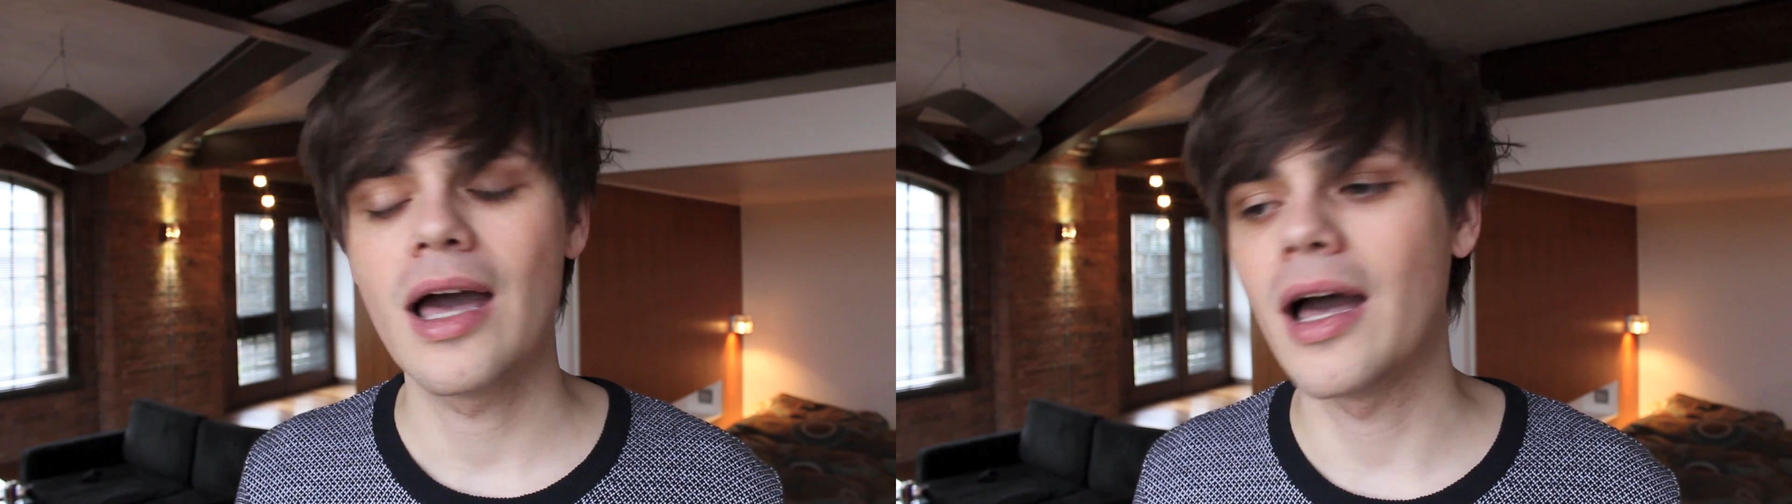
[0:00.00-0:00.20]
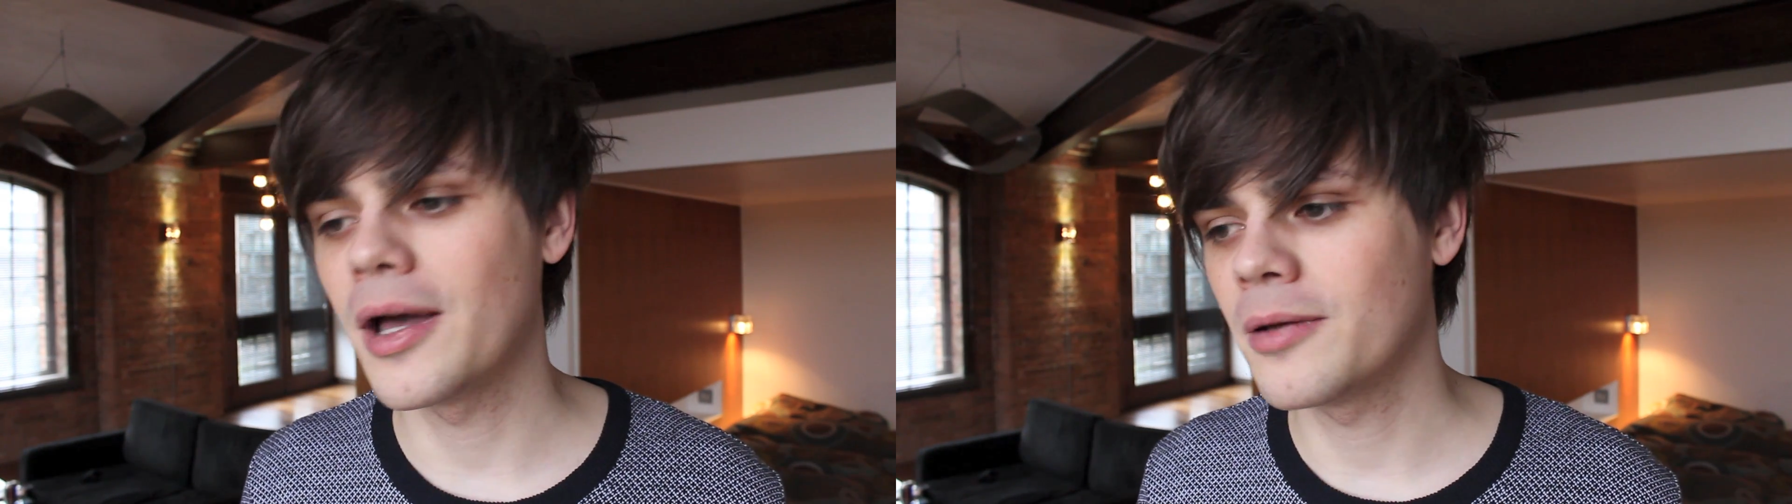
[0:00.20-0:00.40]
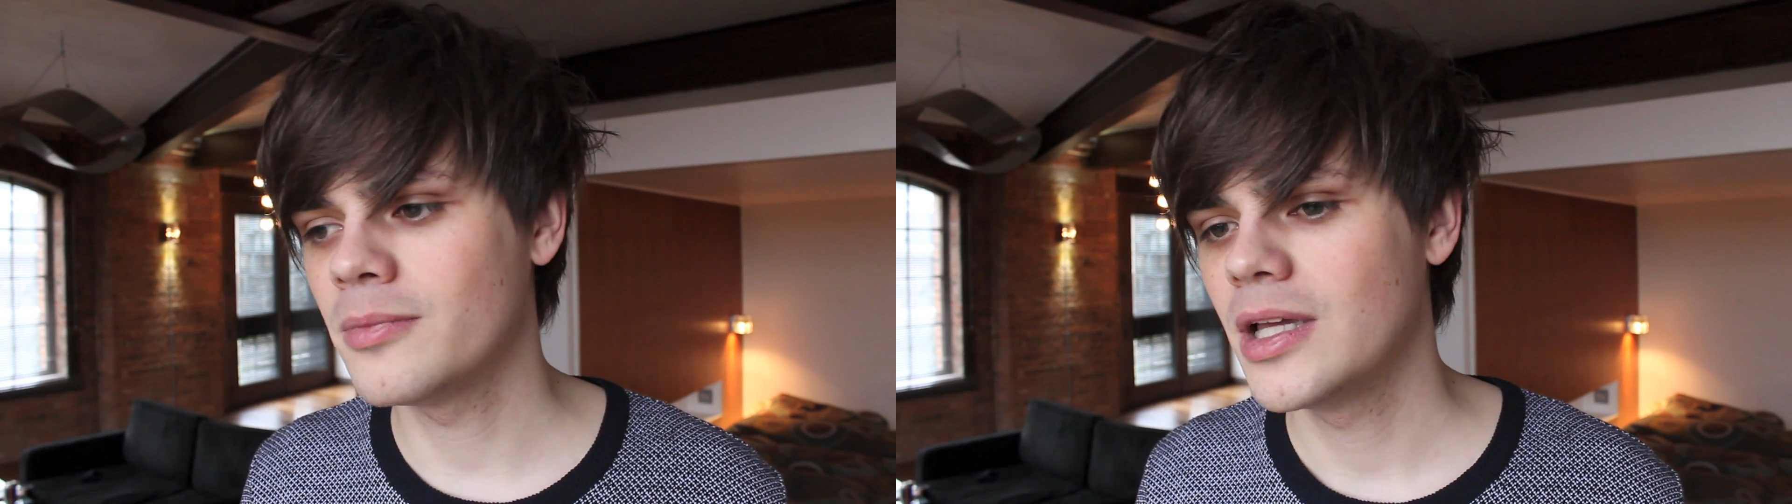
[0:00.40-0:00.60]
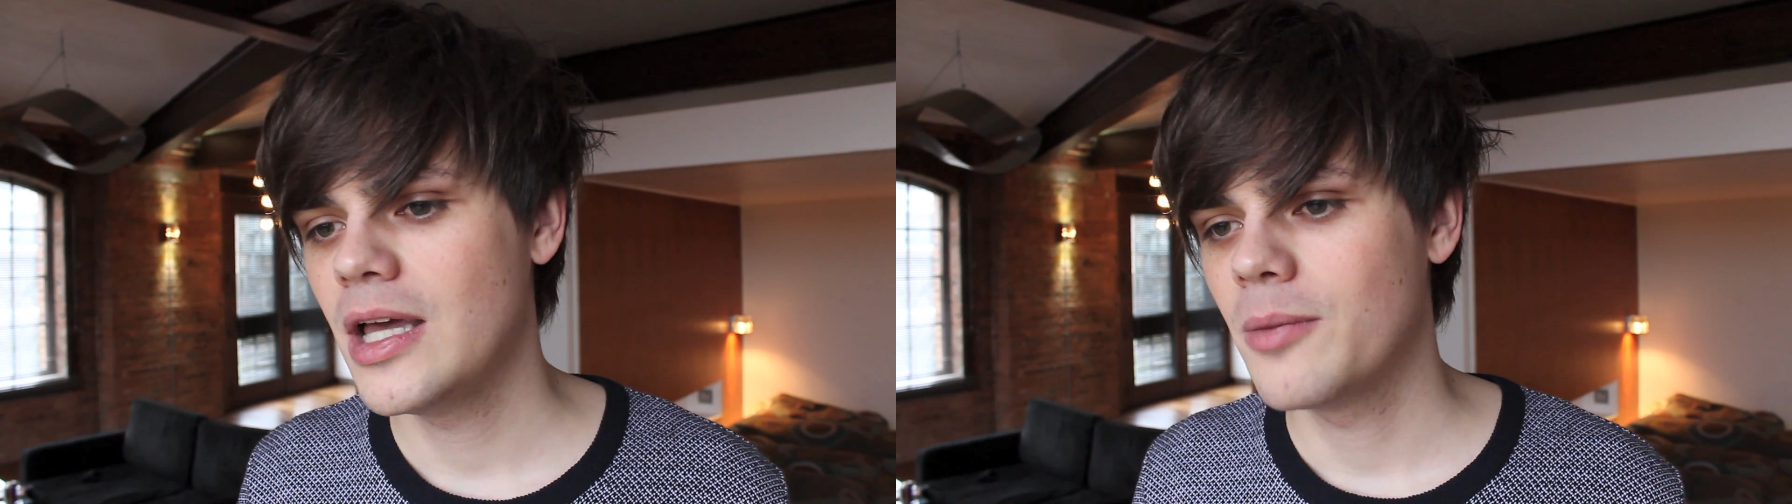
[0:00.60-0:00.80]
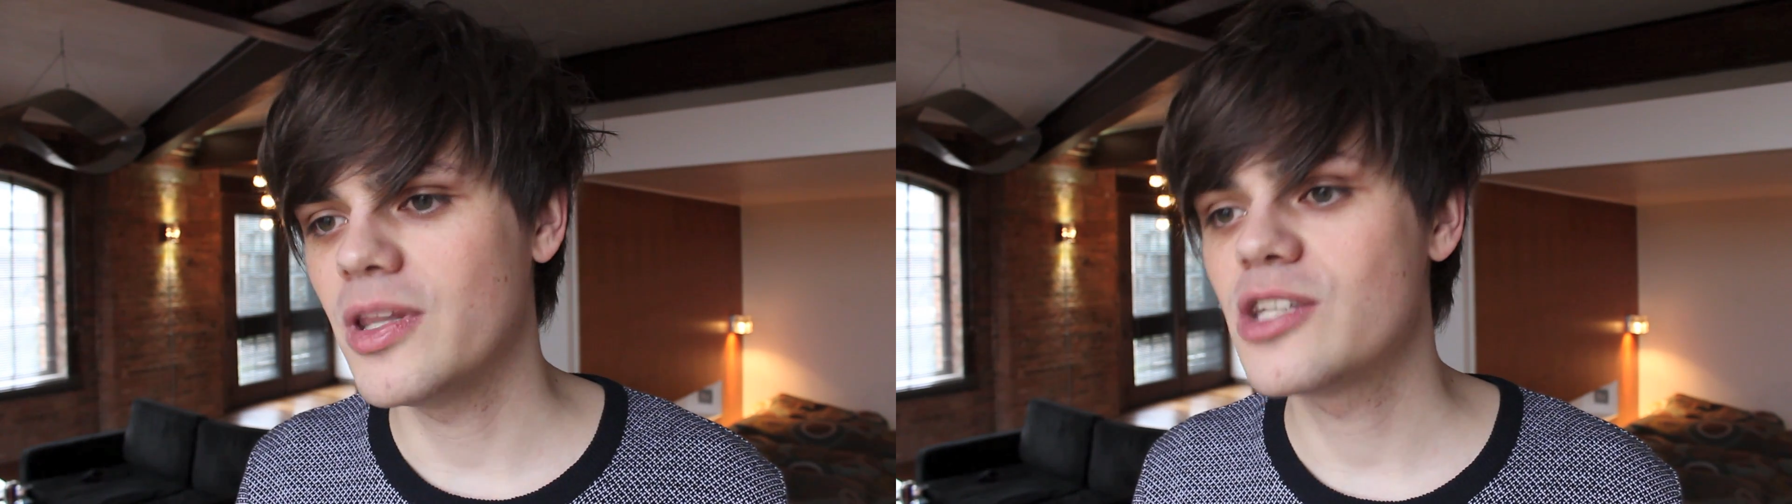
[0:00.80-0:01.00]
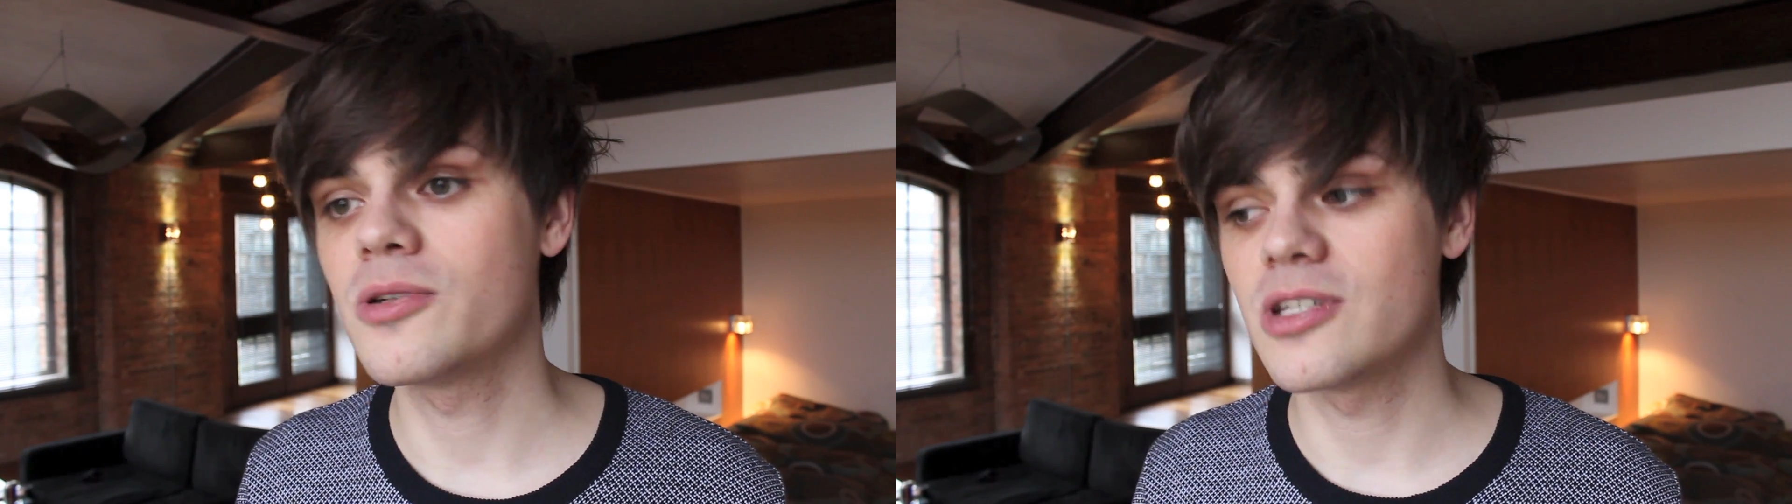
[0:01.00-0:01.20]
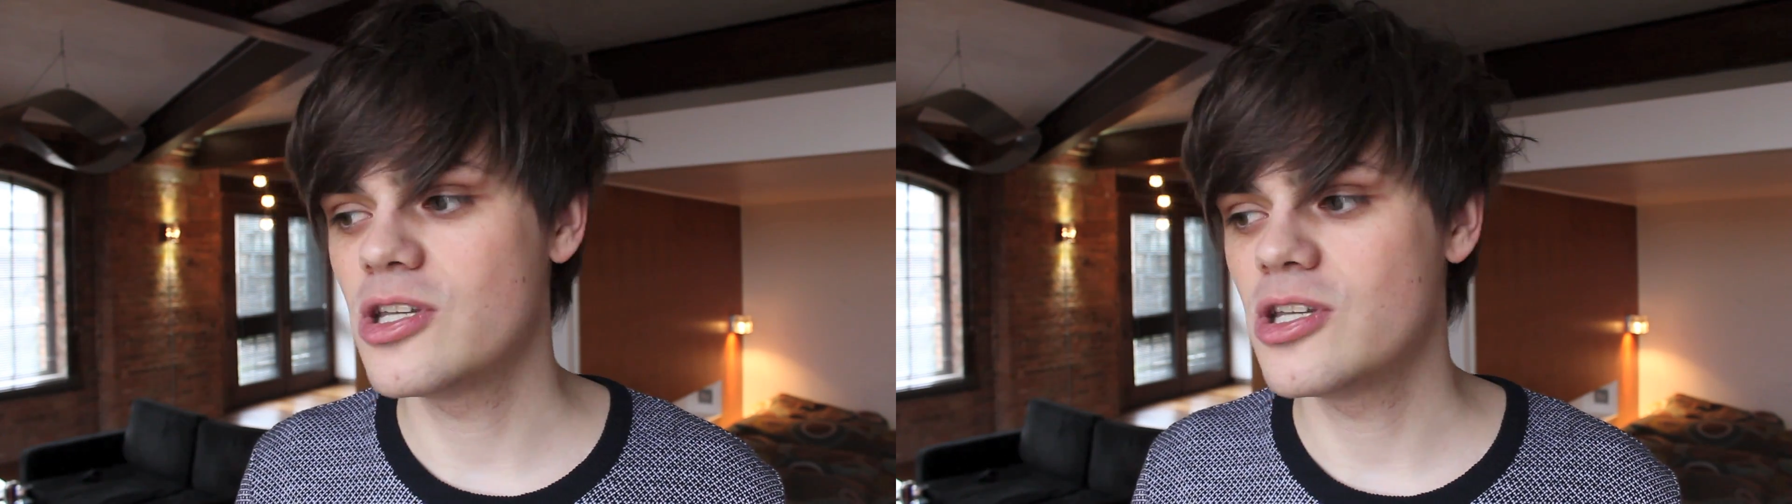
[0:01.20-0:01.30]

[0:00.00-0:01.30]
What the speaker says: but this was a